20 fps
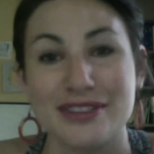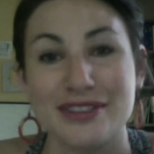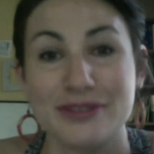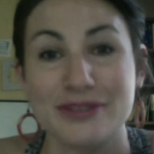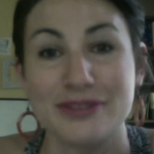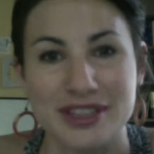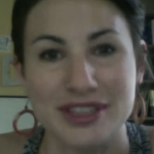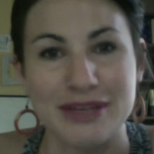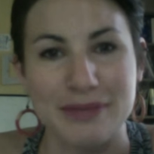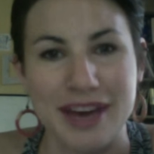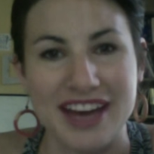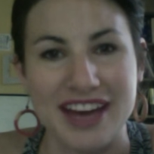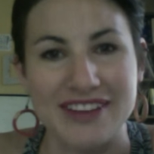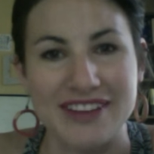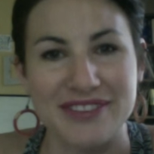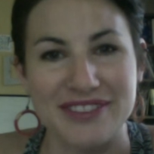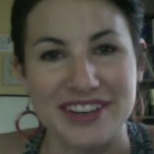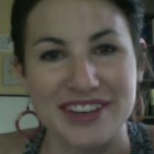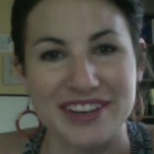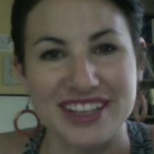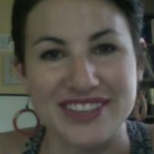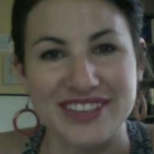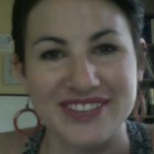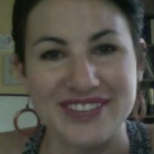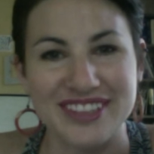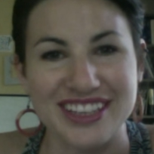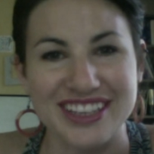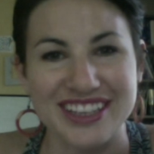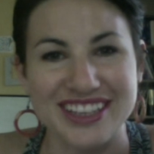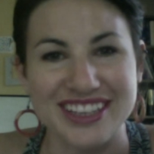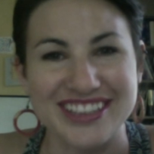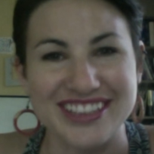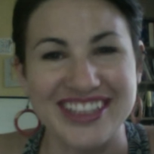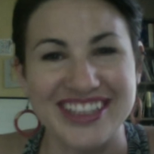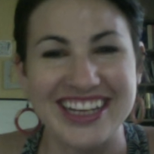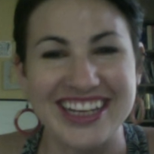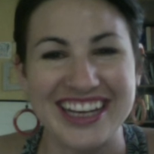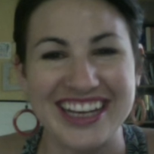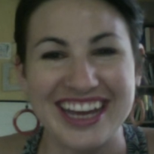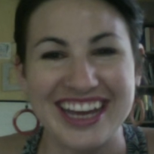really bad for him,
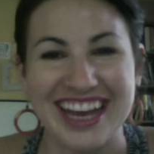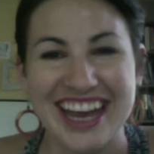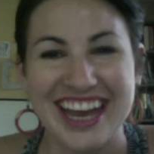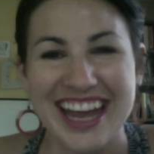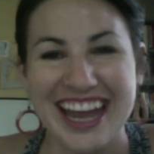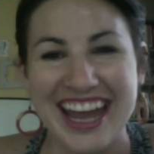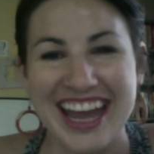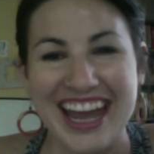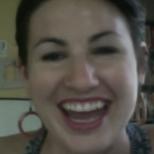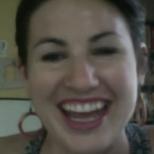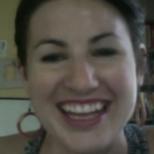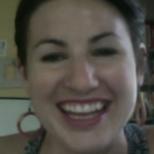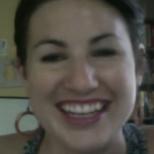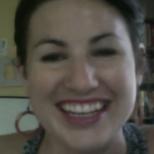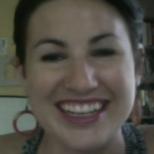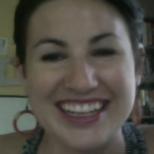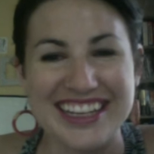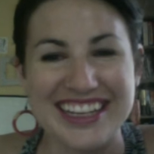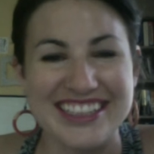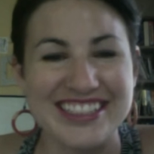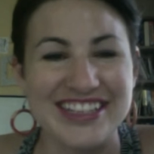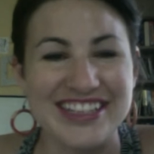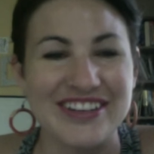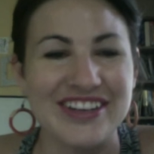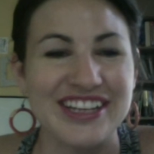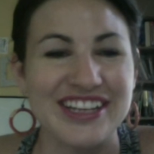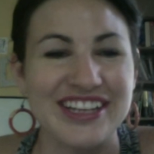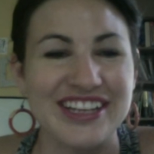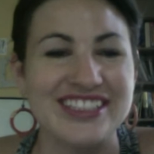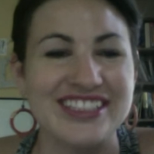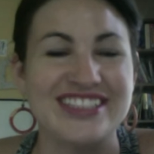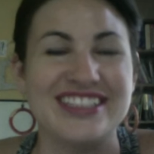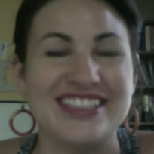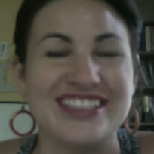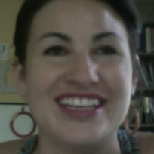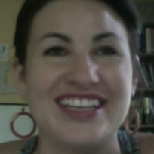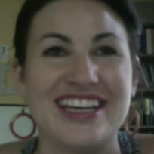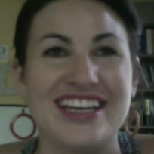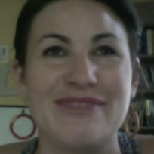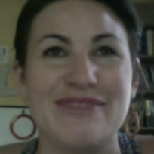and so
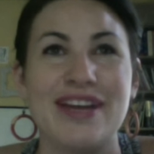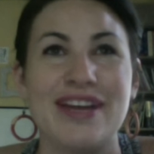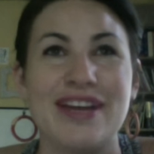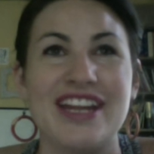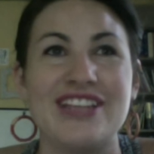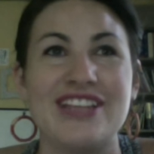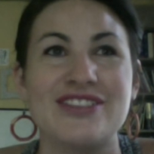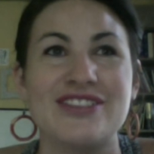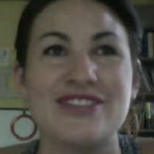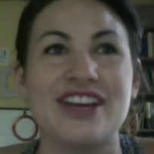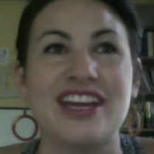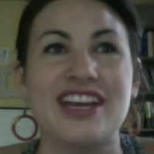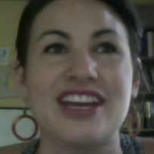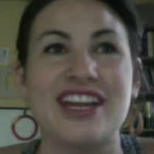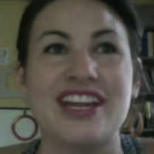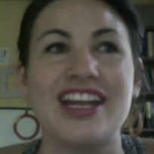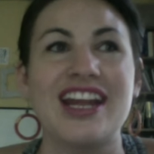but it's great, and it